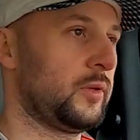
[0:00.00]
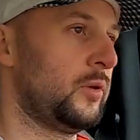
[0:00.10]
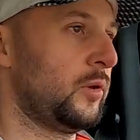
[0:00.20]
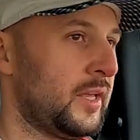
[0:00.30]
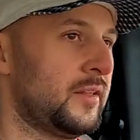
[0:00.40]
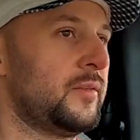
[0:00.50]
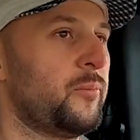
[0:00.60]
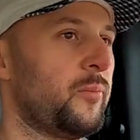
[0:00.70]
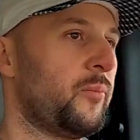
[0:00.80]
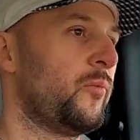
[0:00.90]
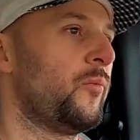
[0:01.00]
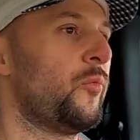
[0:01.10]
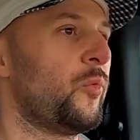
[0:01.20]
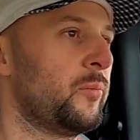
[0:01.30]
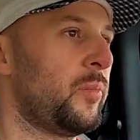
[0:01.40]
You hit
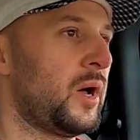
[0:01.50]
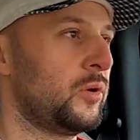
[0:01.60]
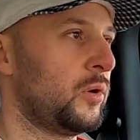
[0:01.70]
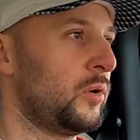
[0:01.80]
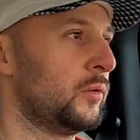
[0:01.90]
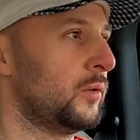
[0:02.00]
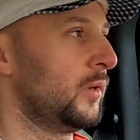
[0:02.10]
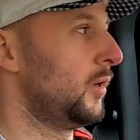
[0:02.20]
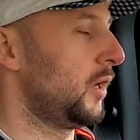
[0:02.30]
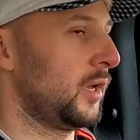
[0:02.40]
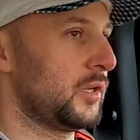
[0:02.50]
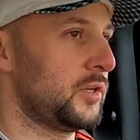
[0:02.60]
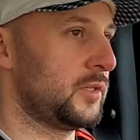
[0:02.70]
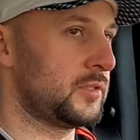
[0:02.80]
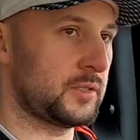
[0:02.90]
one pothole,
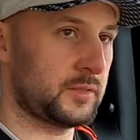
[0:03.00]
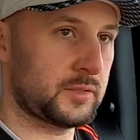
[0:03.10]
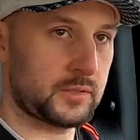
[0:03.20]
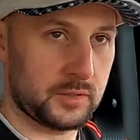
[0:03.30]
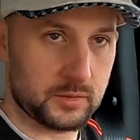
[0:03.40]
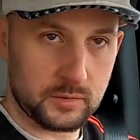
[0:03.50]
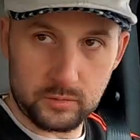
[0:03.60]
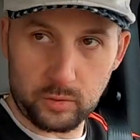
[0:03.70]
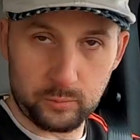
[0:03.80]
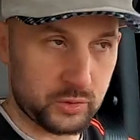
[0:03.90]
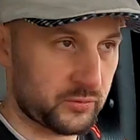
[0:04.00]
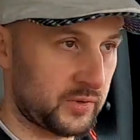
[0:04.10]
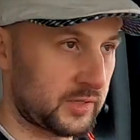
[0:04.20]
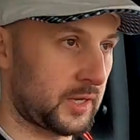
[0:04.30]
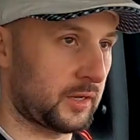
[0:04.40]
it's almost
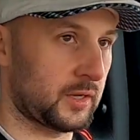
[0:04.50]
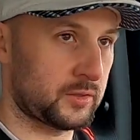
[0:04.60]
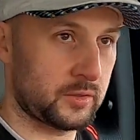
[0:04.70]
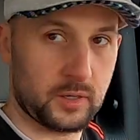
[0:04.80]
feels like a